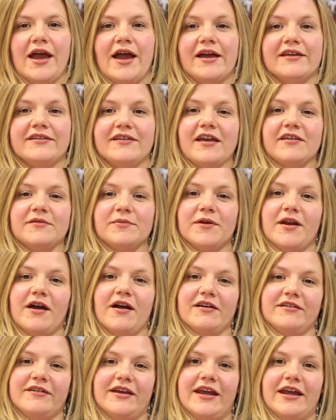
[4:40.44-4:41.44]
Assessment
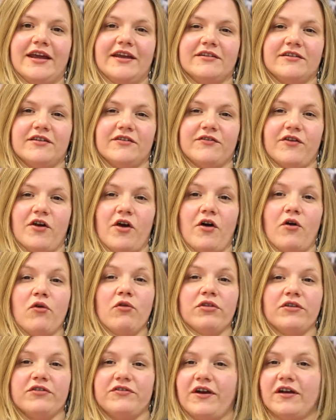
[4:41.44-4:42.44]
ideas for
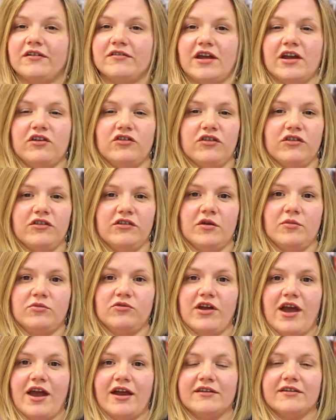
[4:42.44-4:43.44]
all the foundation
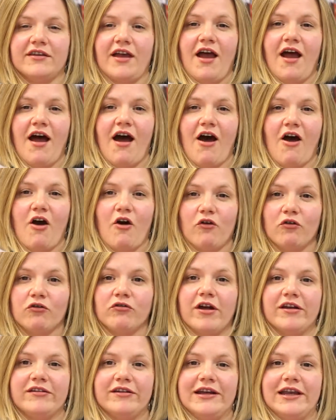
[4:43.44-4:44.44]
subjects are
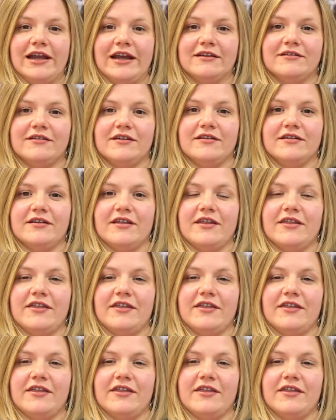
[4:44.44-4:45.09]
already linked into the